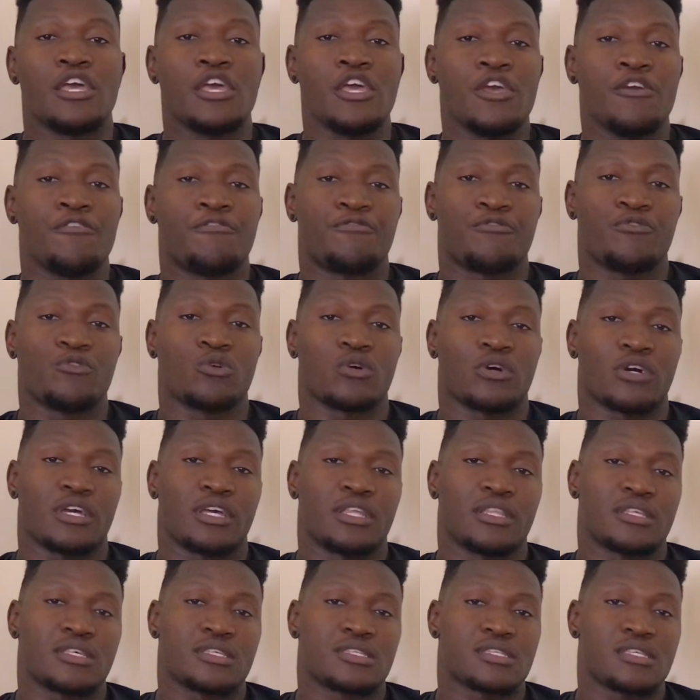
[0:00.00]
if you're
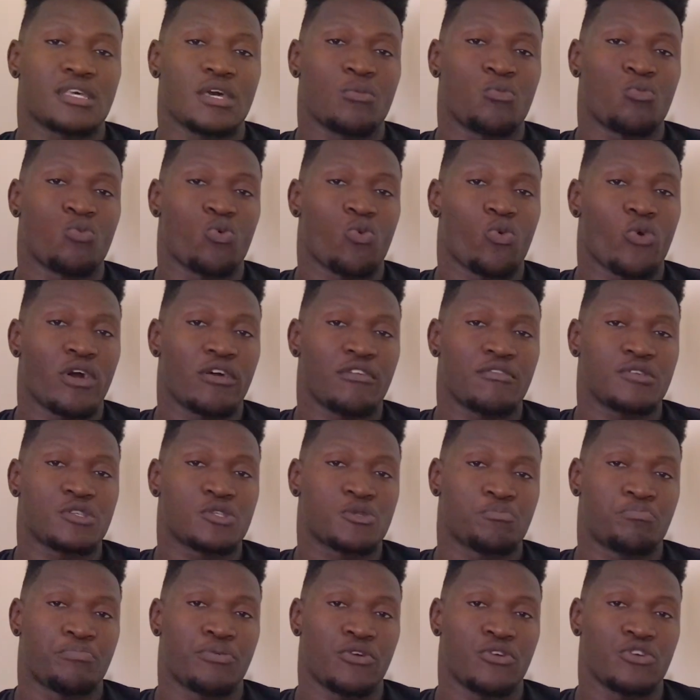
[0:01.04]
in the same
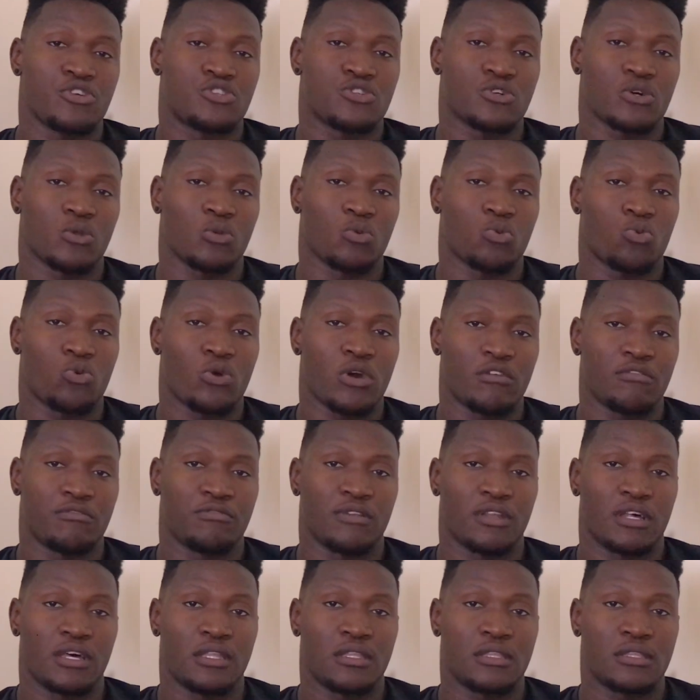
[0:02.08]
spiritual
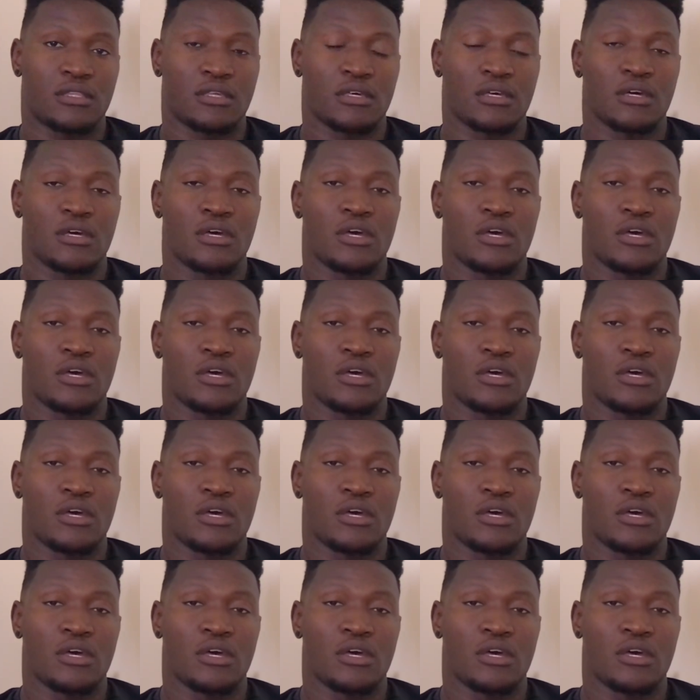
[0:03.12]
wavelength,